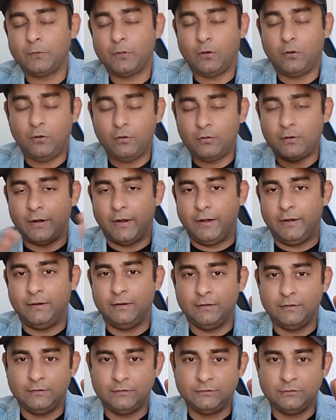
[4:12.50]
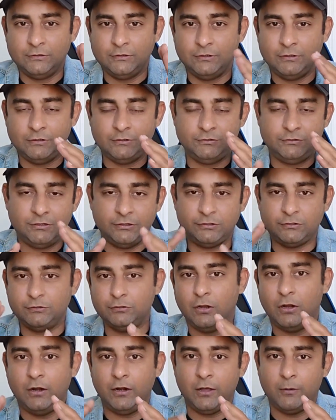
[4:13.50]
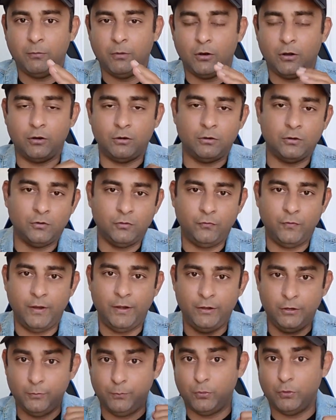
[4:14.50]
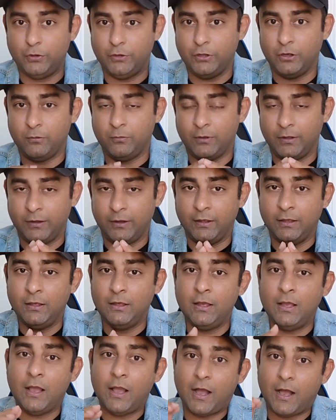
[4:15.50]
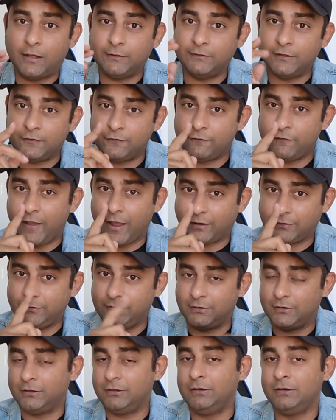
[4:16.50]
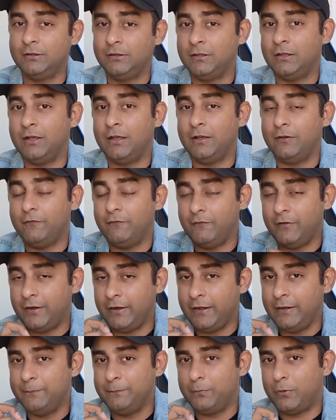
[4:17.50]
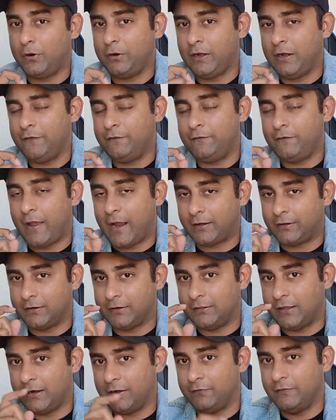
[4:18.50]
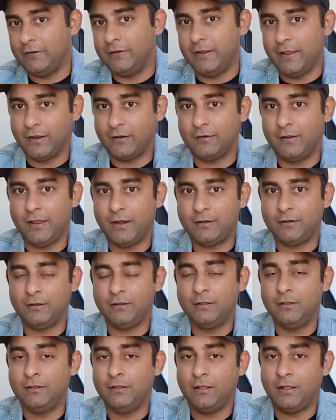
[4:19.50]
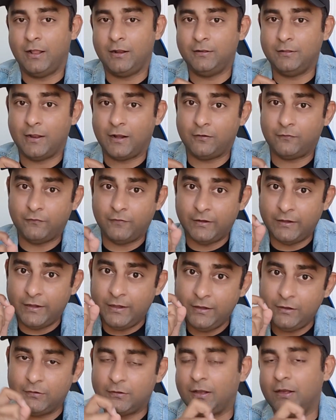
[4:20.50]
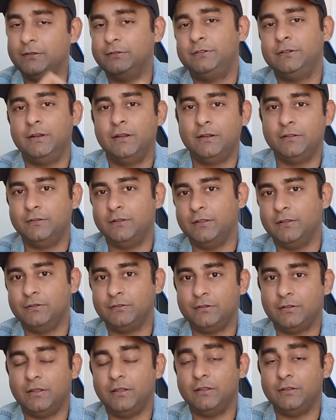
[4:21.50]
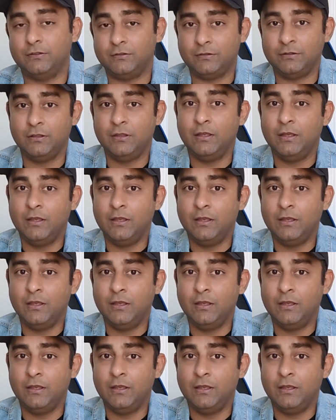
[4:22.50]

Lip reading: Alright, it's just not about where to put your money. Other factor, very important factor that we neglect and that we need to consider this is